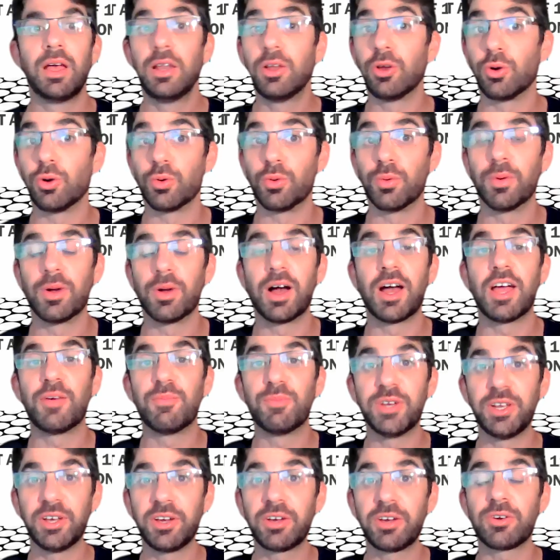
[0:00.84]
Hello,
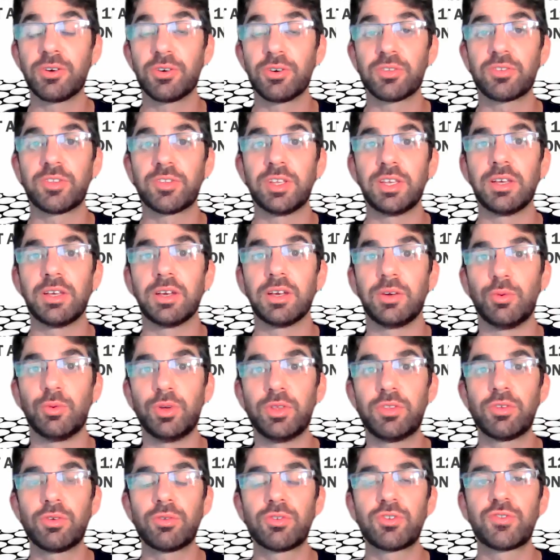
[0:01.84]
I'm Nir Kosti, a
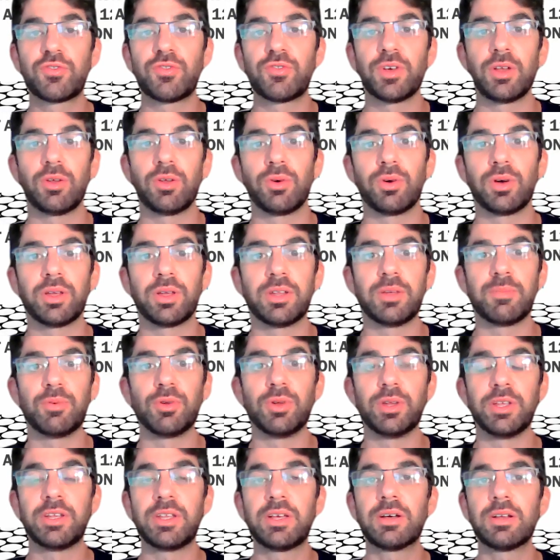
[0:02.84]
research fellow at the
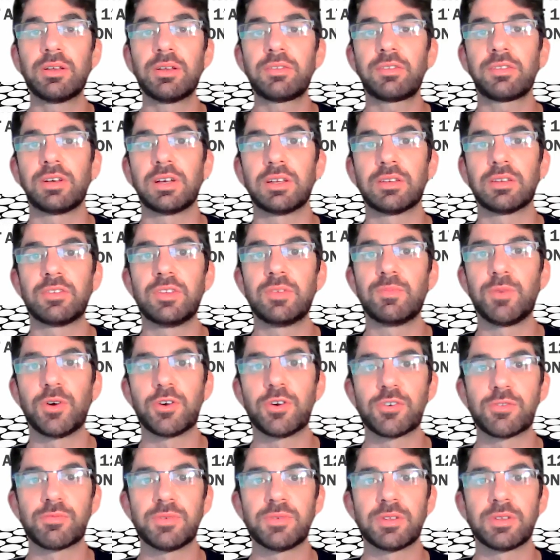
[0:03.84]
Political Science
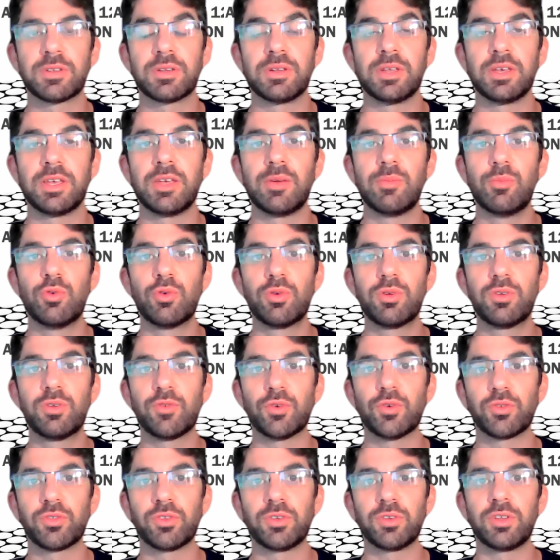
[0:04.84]
Department at the Hebrew
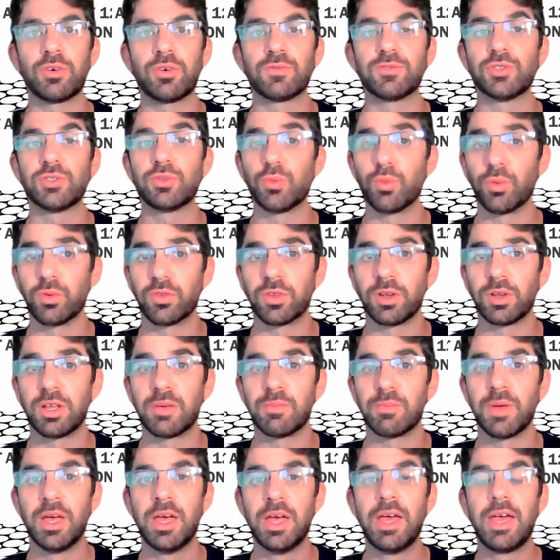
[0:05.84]
University of
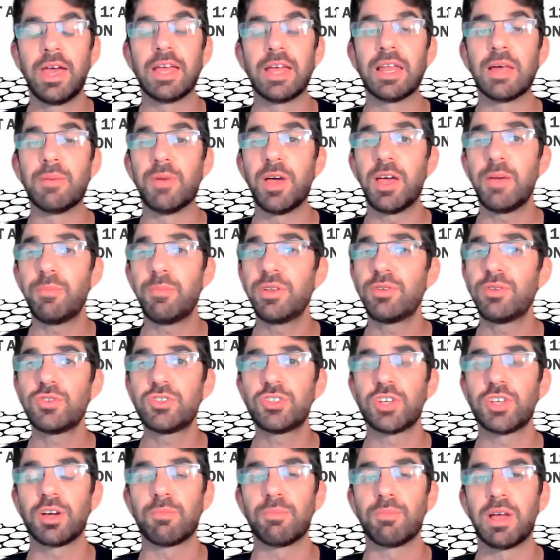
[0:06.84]
Jerusalem, and I'm happy
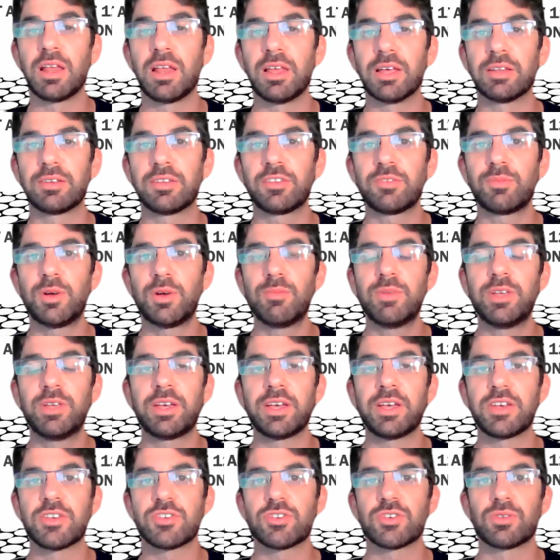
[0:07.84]
to share my latest
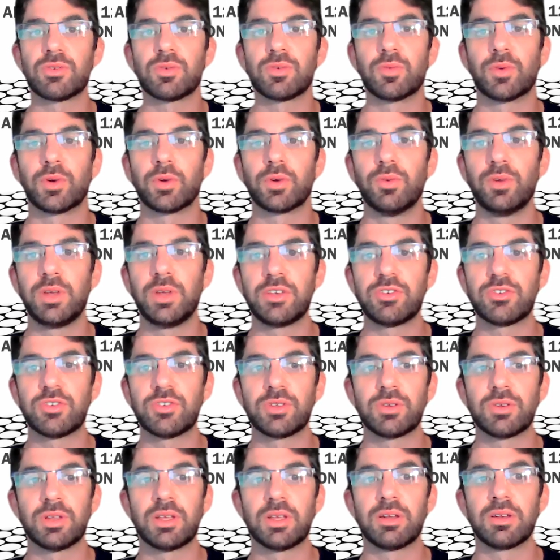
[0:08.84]
publication on
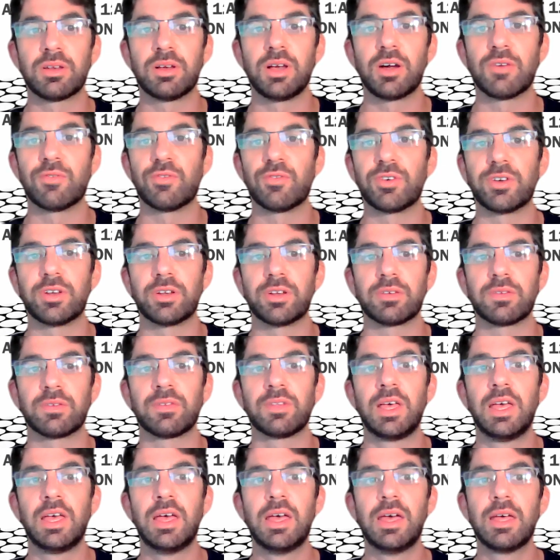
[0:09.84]
regulation and
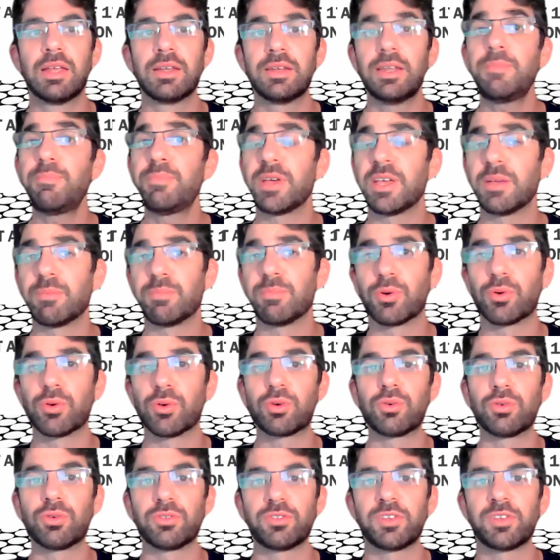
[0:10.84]
governance. The
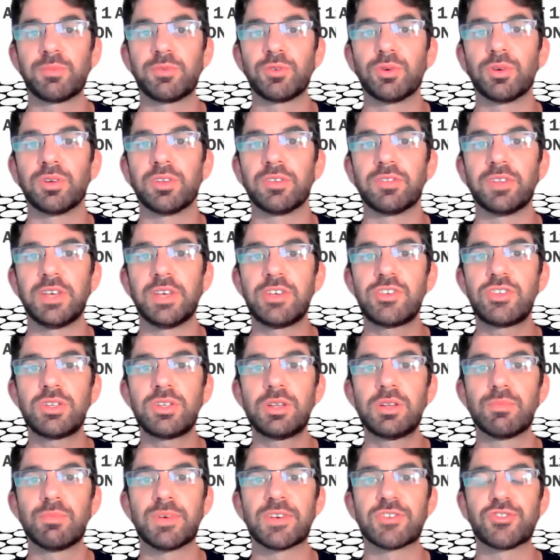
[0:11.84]
paper,
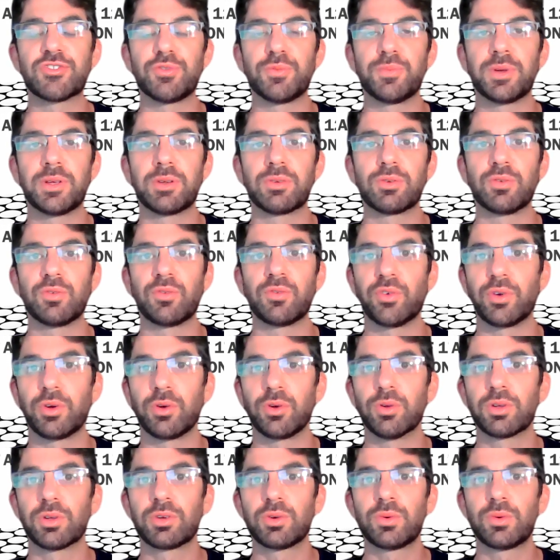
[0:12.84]
Conceptualization and Measurement of
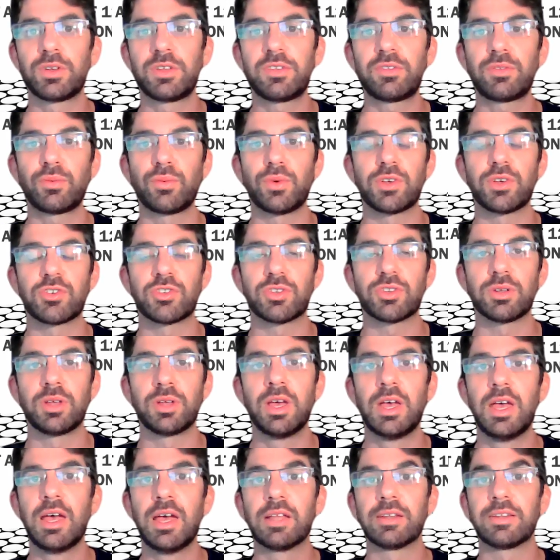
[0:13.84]
Regulatory
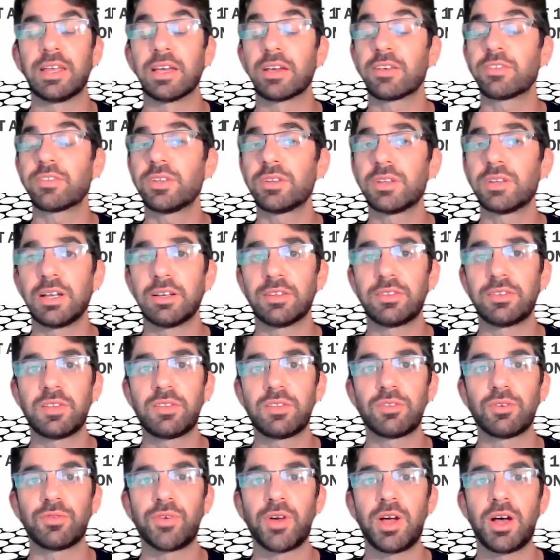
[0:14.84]
Discretion, Text
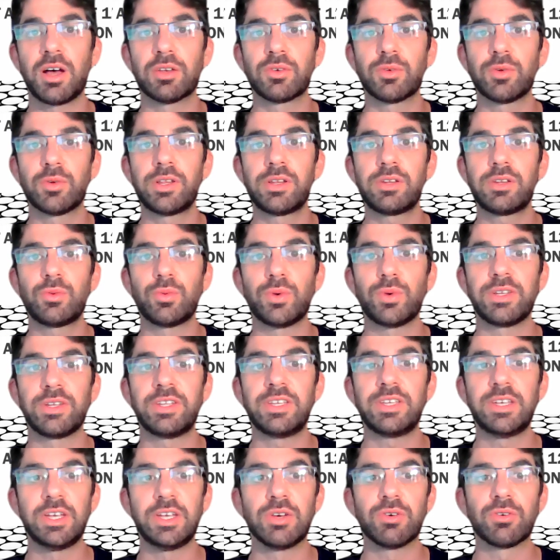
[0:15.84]
Analysis of
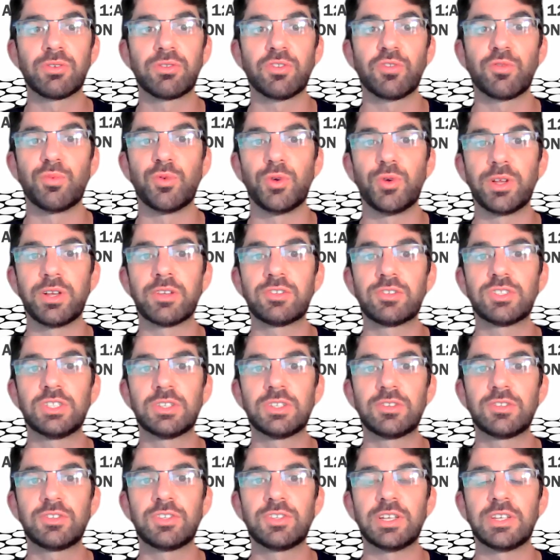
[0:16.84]
120 Years of British
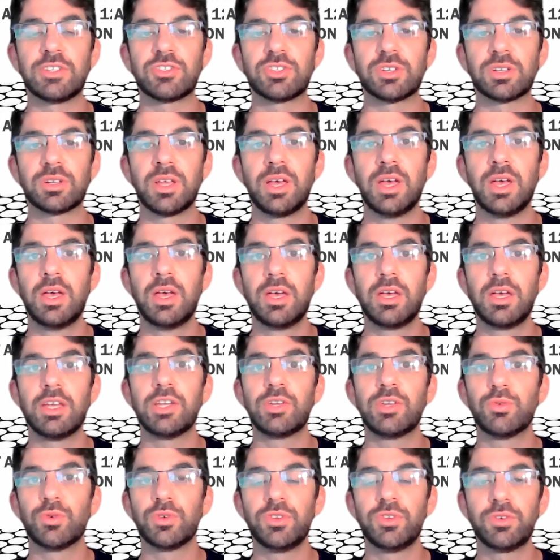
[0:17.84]
Legislation,
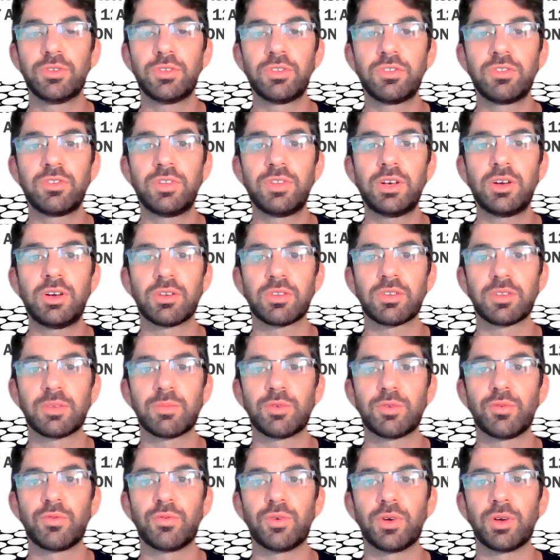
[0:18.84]
introduces the
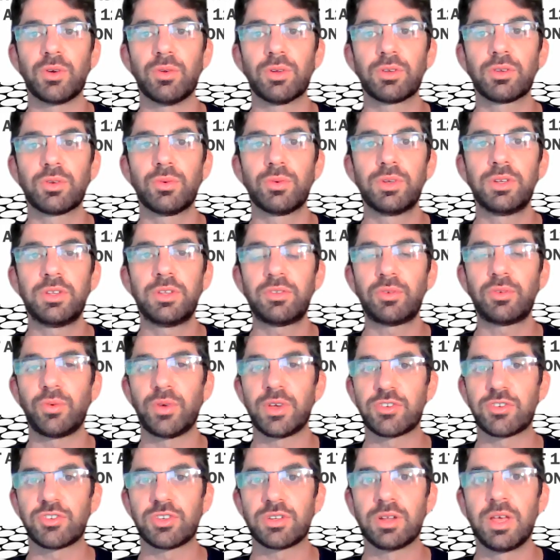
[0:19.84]
concept of regulatory
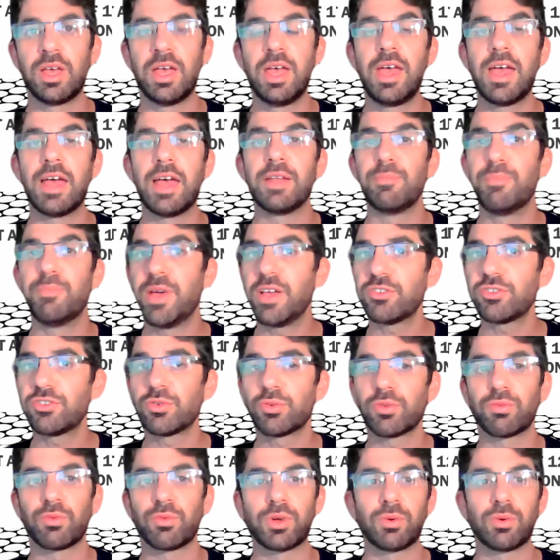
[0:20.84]
discretion and
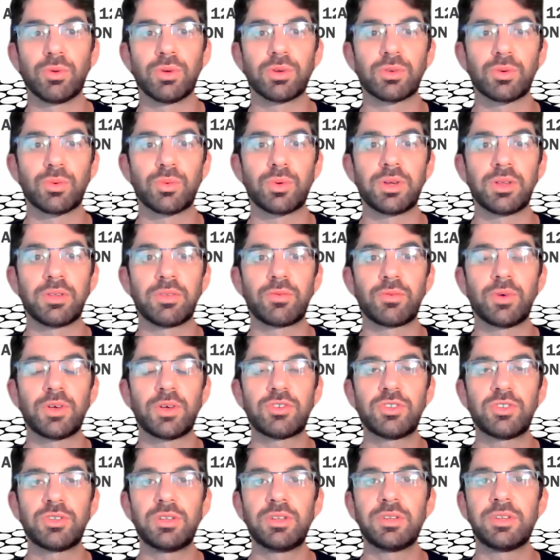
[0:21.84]
measures regulatory
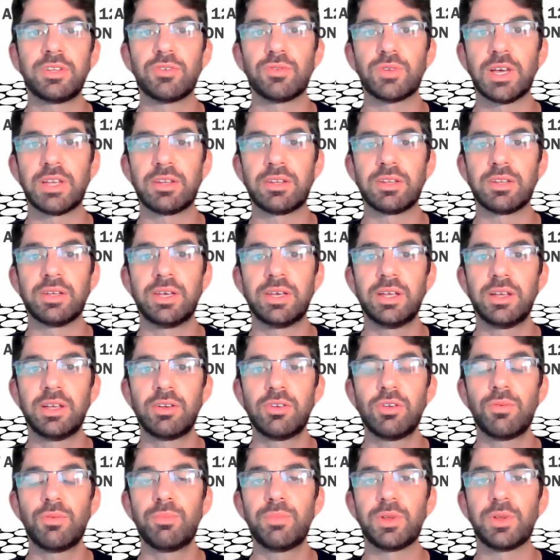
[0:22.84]
discretion in the United
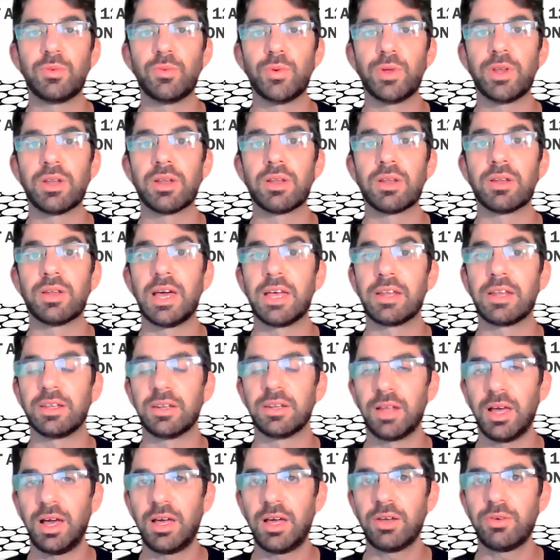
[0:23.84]
Kingdom between
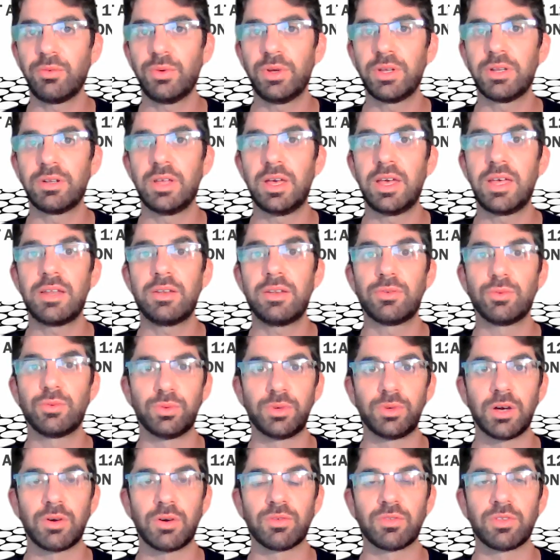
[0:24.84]
1900 and
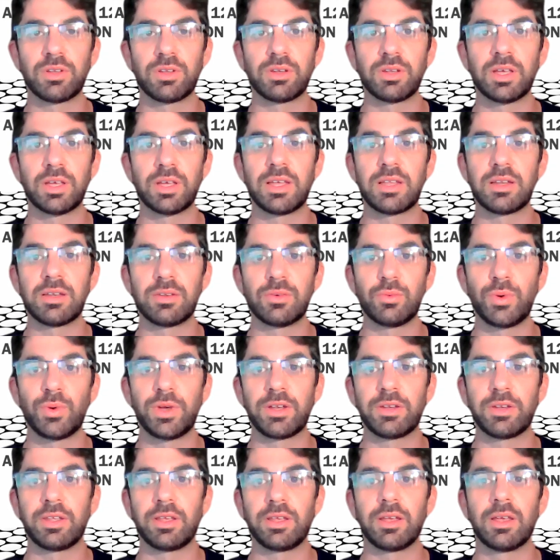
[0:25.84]

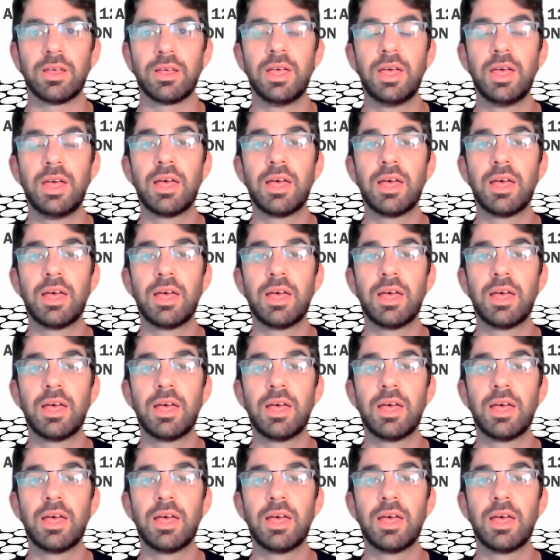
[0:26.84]
2020.